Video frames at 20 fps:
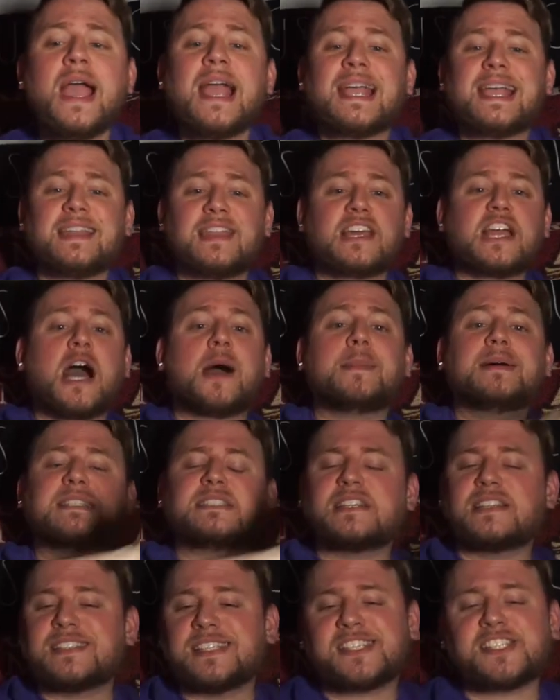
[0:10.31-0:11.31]
Get in the comments,
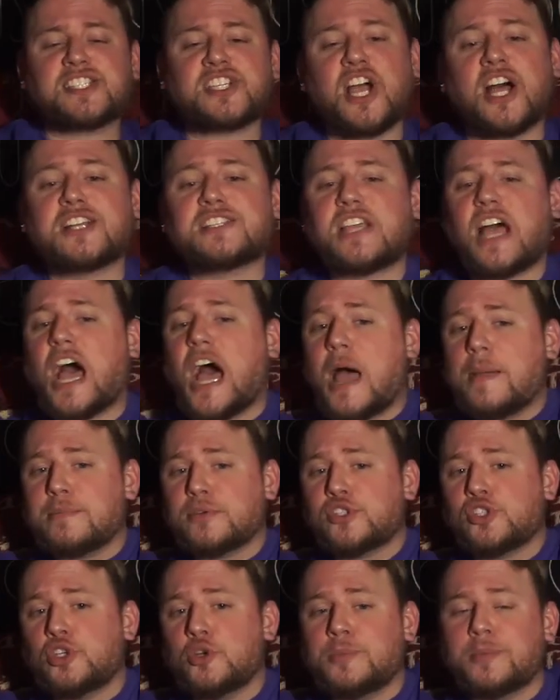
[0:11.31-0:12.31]
let's discuss. I'm
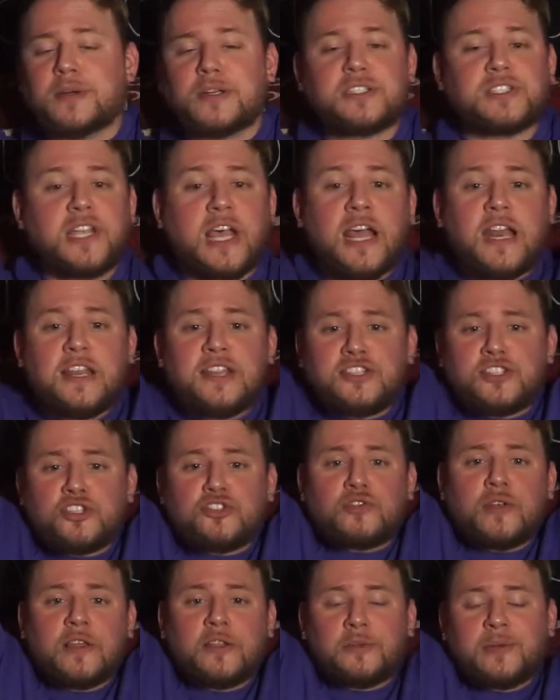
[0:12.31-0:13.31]
super excited. This is a
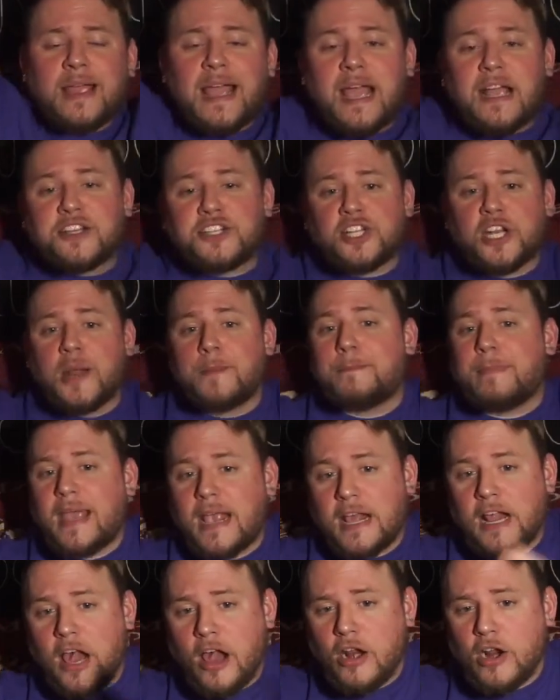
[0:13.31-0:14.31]
trailer reaction. I'm
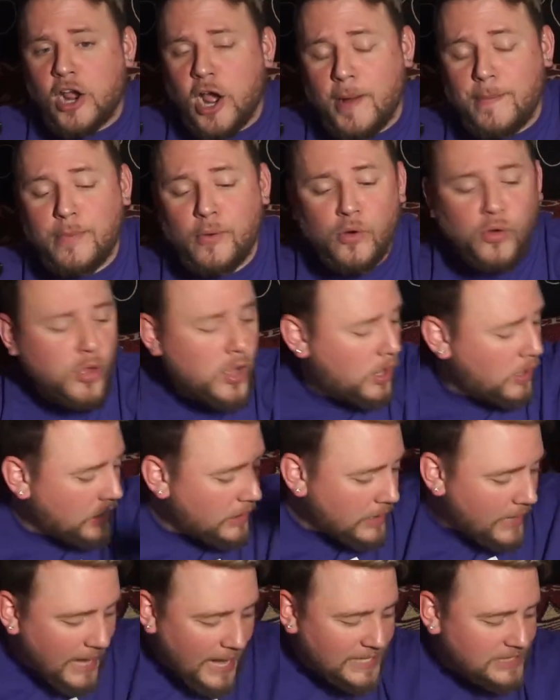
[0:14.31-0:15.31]
banging out a couple
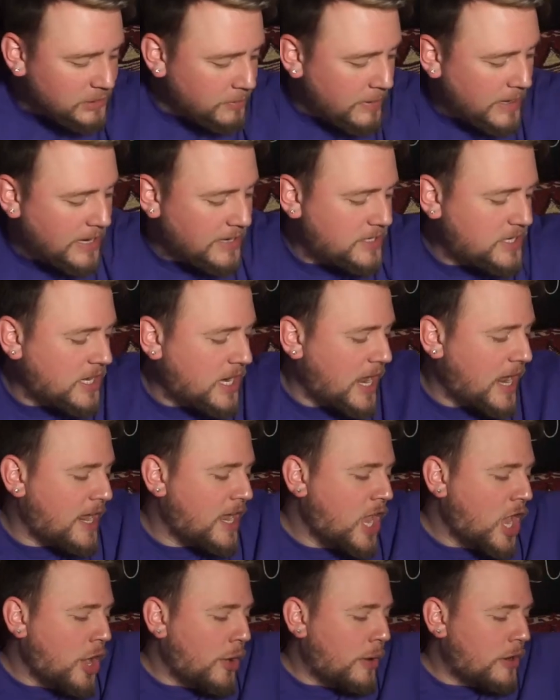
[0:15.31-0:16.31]
last minute today.
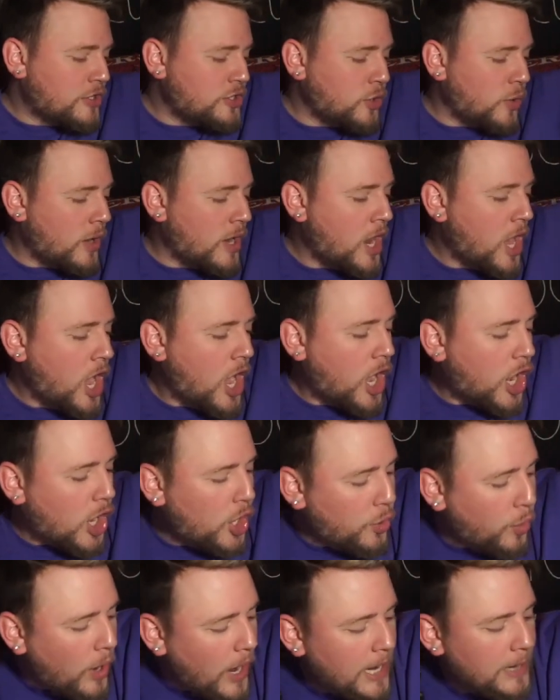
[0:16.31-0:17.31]
We're doing A
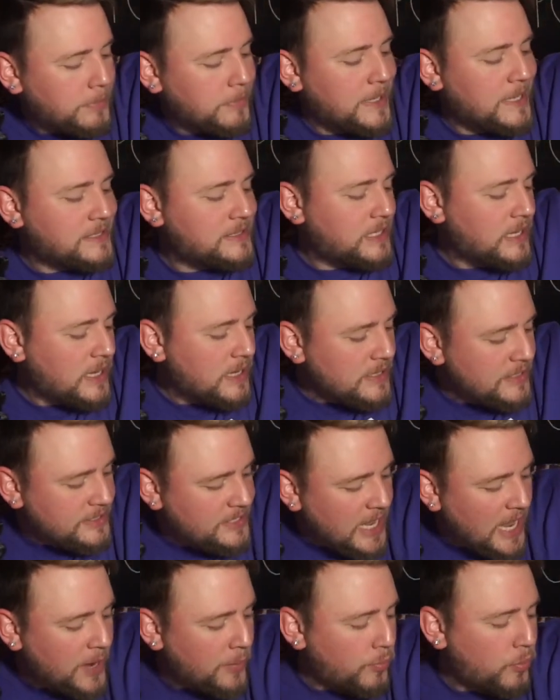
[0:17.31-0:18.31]
Quiet Place,
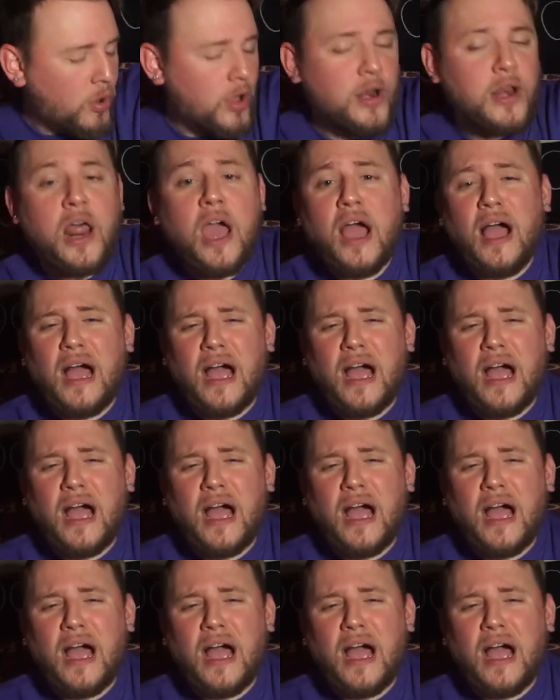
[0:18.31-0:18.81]
day one.